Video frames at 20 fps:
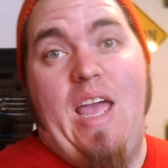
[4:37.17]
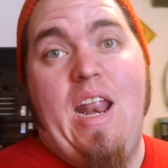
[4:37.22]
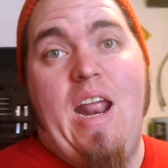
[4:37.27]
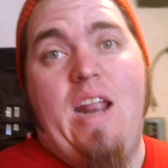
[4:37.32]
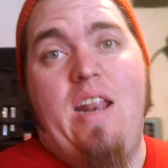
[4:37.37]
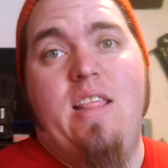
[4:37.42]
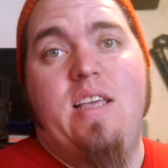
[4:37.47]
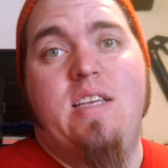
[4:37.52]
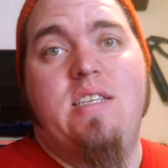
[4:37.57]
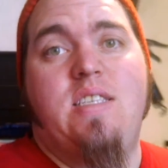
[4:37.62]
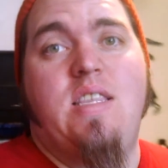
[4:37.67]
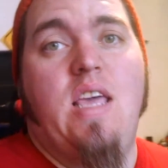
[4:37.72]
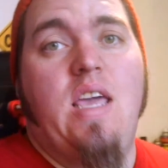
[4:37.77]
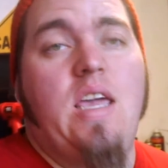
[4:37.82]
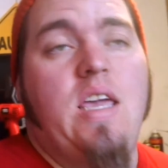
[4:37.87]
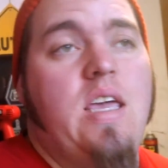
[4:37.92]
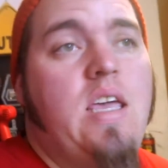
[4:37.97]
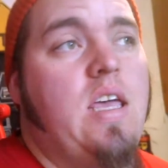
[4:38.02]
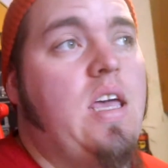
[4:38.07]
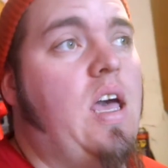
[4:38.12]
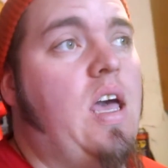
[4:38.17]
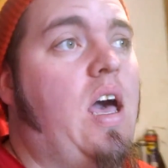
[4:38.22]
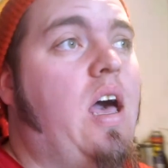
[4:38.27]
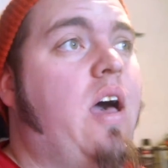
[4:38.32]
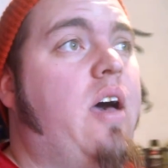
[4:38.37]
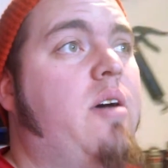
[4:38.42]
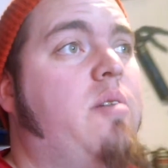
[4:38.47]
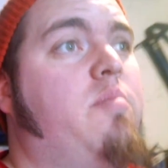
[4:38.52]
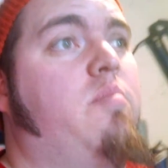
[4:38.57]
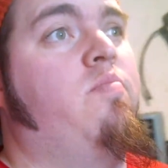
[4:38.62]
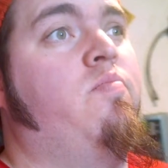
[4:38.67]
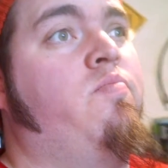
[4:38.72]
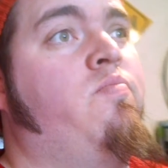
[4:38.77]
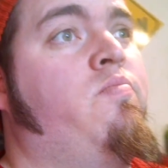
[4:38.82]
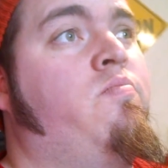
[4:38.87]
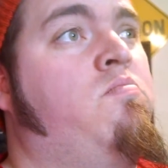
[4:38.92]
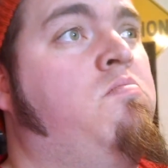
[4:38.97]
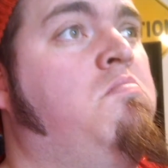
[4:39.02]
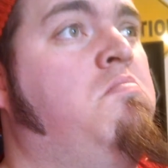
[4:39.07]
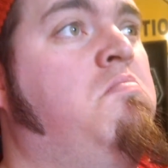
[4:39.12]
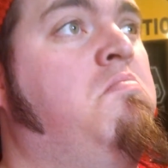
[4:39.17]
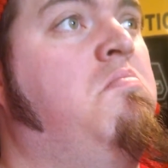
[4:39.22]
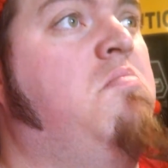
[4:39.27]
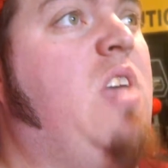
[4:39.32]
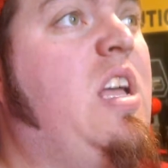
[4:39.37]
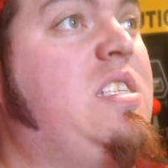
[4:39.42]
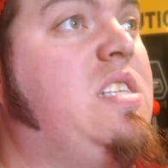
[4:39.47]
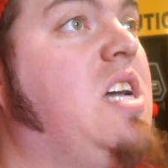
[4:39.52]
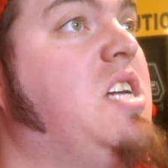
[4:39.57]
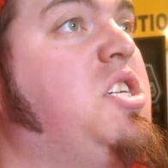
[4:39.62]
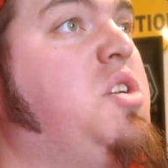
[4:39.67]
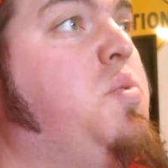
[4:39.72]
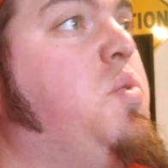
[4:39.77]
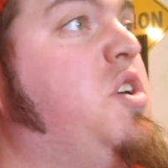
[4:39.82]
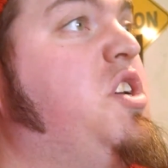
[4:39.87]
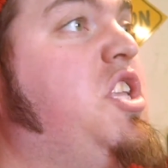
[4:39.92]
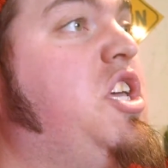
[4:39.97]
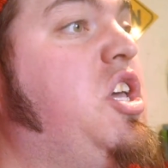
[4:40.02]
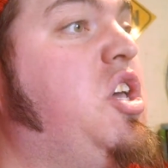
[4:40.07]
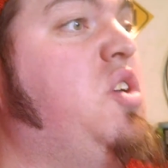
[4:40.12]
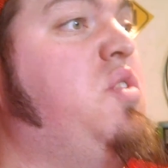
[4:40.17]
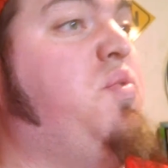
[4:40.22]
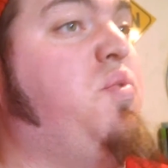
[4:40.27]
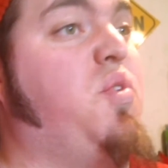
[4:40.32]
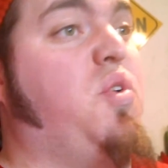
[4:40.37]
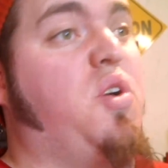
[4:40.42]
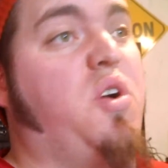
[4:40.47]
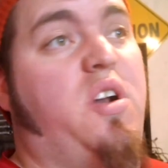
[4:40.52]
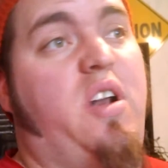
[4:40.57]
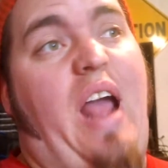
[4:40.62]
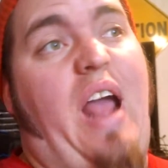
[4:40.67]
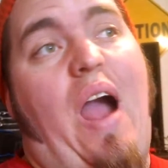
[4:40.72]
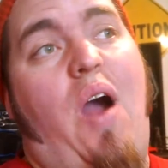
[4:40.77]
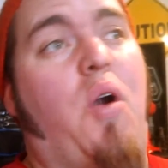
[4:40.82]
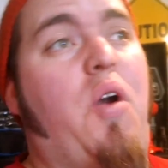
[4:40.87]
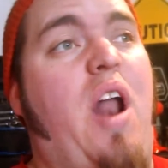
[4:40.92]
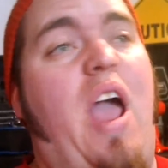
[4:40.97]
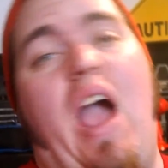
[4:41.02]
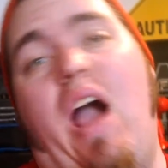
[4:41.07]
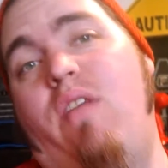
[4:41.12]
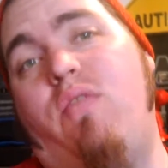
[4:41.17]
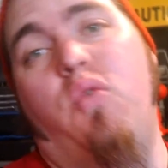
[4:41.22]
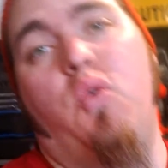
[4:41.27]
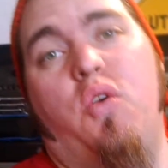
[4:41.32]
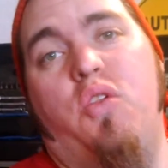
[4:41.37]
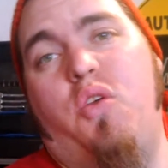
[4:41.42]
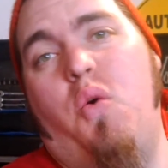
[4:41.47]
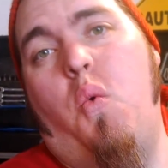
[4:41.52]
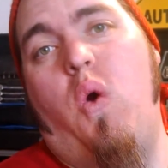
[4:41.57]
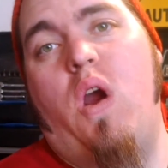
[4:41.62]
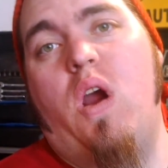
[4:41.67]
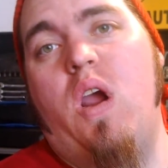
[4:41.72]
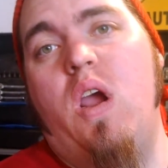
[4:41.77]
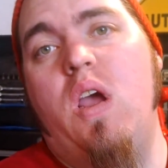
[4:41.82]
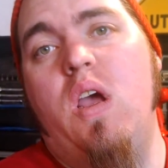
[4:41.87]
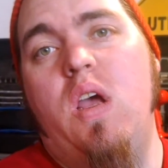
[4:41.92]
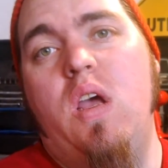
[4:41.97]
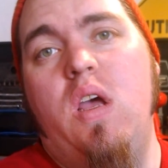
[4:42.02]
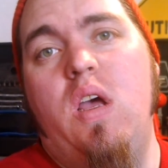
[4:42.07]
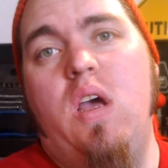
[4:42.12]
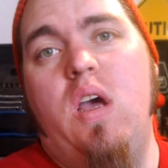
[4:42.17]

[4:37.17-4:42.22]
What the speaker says: get out of this thing. That's actually really good for an hour and a half worth of work.